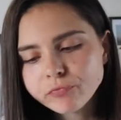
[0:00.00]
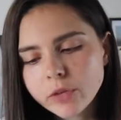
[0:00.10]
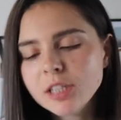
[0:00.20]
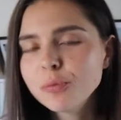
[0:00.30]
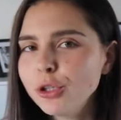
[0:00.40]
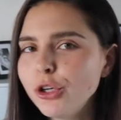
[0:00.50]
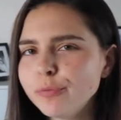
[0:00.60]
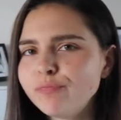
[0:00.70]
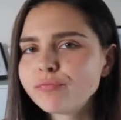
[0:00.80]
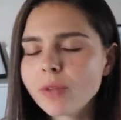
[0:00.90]
That's pretty
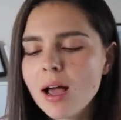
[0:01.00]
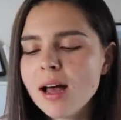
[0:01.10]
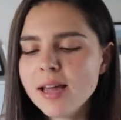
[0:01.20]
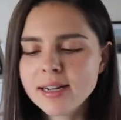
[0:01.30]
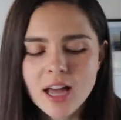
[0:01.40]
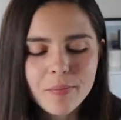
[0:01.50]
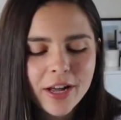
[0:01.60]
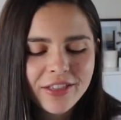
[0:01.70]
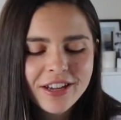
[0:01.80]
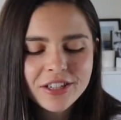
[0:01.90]
good. I like that, but
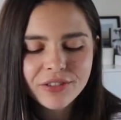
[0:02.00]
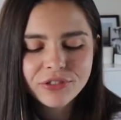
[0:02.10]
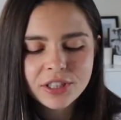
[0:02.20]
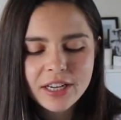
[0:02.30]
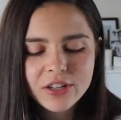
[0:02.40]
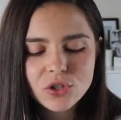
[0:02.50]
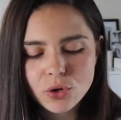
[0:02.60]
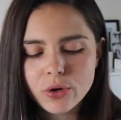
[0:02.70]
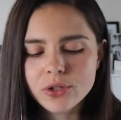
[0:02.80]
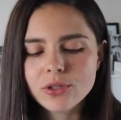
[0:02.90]
I think it definitely needs
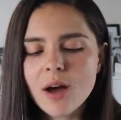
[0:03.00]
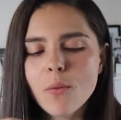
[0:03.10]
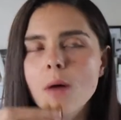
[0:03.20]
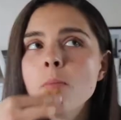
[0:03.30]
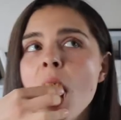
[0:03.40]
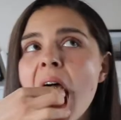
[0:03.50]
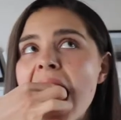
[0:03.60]
sauce, that one.